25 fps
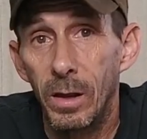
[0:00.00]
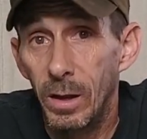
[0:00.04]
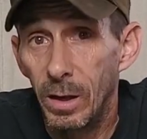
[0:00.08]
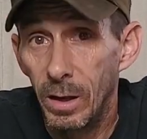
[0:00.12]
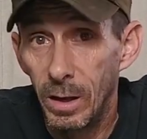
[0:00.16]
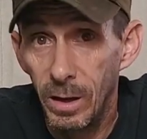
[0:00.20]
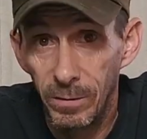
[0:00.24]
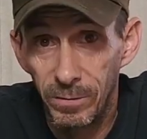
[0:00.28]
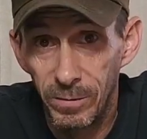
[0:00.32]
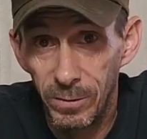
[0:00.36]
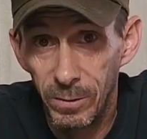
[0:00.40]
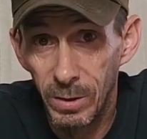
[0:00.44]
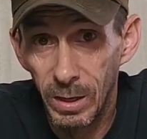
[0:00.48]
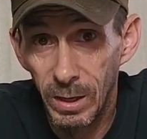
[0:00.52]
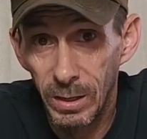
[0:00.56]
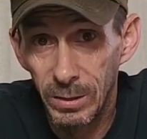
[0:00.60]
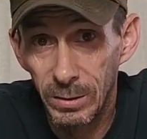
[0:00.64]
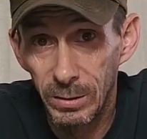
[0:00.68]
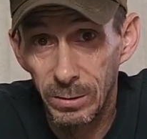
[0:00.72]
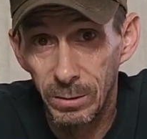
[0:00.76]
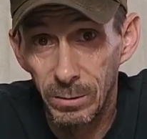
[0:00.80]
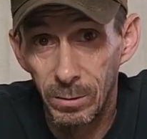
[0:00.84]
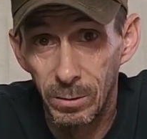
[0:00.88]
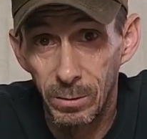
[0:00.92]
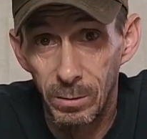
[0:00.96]
If you guys
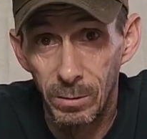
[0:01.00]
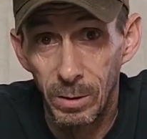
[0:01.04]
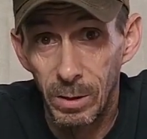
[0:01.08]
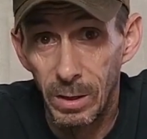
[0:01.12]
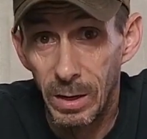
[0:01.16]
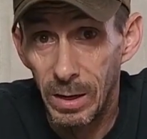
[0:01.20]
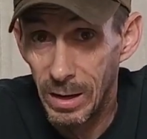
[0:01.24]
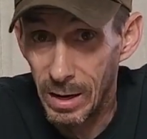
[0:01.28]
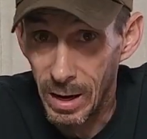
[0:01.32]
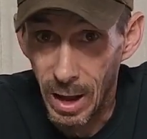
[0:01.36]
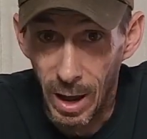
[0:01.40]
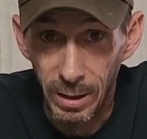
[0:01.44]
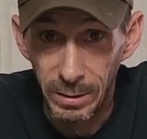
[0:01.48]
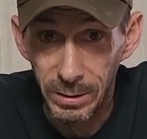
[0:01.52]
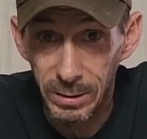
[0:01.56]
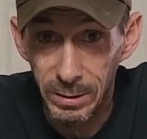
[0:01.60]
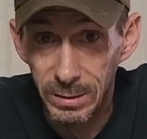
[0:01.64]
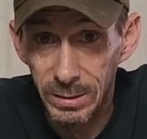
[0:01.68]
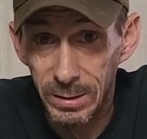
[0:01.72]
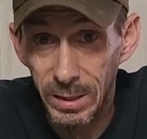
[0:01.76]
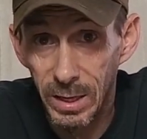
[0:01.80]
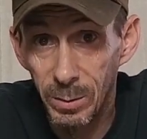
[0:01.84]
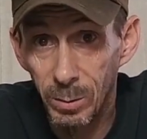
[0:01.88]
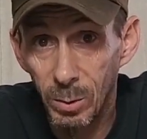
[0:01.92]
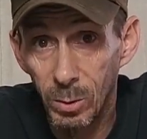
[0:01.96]
are not
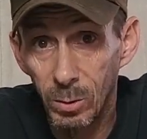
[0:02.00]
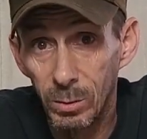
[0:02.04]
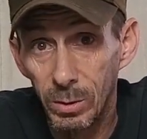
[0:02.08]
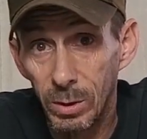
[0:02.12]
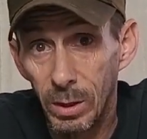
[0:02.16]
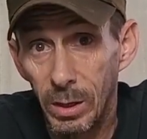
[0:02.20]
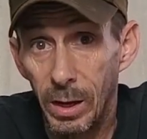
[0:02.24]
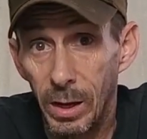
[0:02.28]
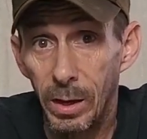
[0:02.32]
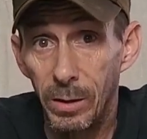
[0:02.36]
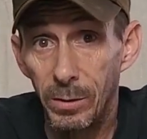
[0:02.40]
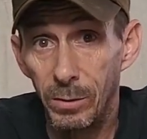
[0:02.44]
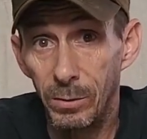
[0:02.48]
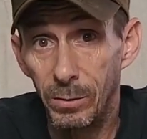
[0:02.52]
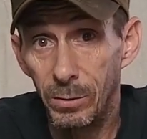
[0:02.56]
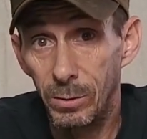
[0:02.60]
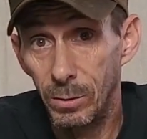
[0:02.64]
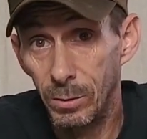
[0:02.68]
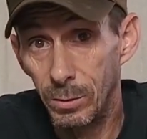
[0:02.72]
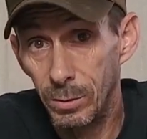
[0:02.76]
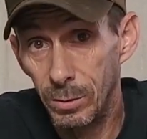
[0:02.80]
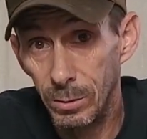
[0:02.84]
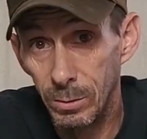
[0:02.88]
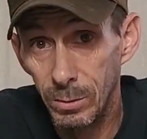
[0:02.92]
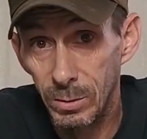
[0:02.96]
disabled and
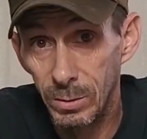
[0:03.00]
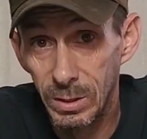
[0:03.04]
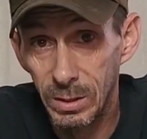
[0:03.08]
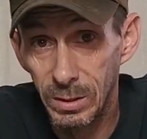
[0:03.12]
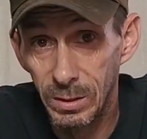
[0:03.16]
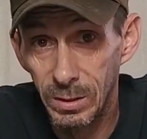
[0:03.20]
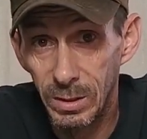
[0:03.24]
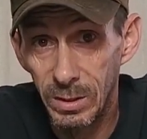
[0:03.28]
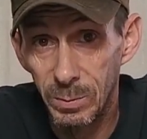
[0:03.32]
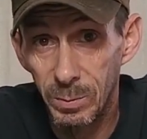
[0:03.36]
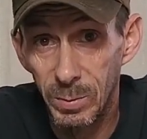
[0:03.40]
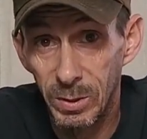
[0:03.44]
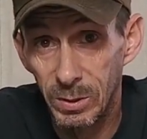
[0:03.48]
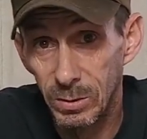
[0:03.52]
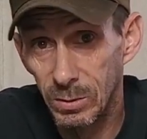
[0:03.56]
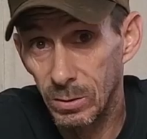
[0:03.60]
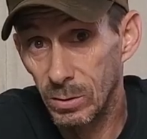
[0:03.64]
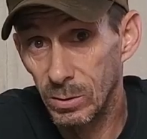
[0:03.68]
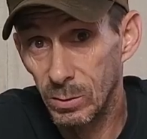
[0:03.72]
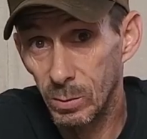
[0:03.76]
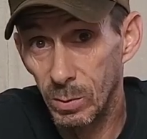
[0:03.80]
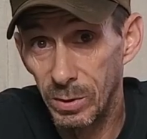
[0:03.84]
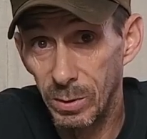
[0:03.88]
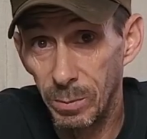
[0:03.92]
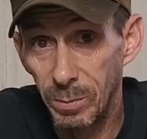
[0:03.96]
you're using these
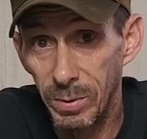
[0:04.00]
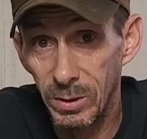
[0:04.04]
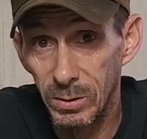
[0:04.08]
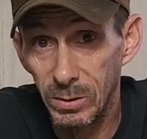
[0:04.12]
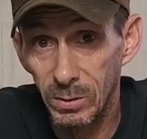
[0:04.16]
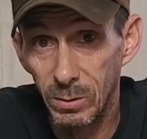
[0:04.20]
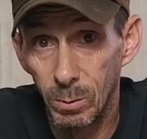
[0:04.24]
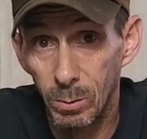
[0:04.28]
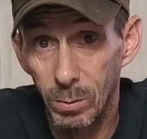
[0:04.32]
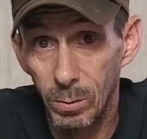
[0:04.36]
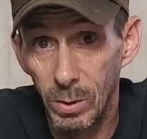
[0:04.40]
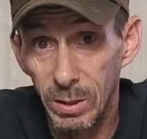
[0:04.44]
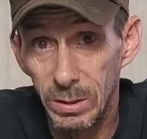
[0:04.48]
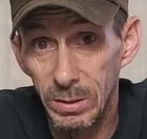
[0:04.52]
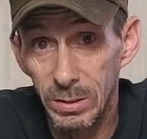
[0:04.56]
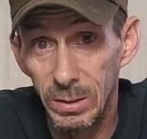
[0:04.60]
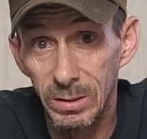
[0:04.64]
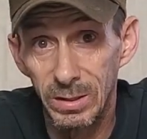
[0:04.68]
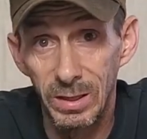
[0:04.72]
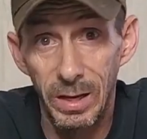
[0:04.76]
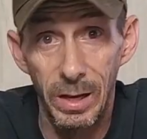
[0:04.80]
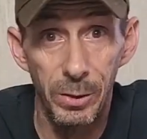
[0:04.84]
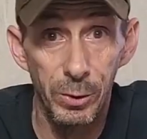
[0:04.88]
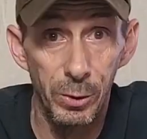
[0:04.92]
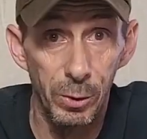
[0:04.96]
pistols with the pistol
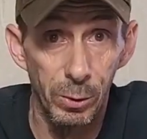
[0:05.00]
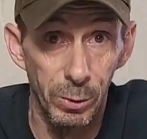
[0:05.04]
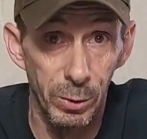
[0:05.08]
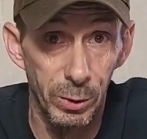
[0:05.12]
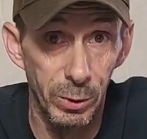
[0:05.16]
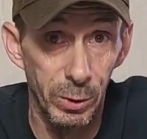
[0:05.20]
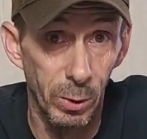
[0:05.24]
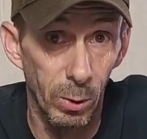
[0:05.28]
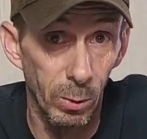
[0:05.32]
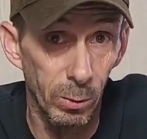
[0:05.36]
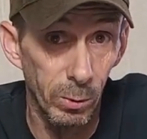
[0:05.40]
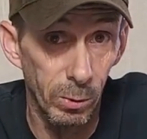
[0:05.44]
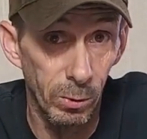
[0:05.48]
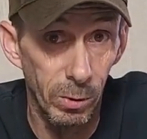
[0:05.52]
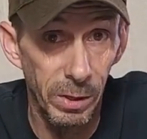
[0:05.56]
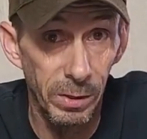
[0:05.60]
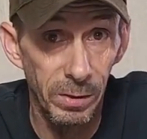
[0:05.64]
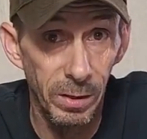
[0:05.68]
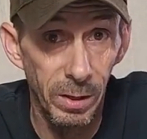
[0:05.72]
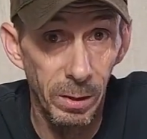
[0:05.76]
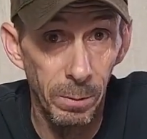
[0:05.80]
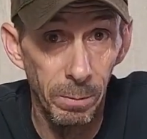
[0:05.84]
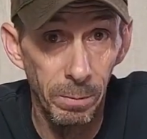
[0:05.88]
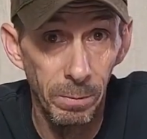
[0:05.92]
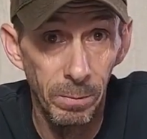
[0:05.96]
braces and you're shouldering
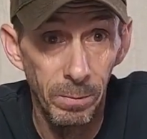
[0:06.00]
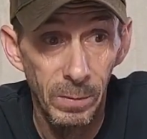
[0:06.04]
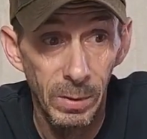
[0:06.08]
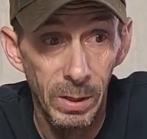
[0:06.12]
them,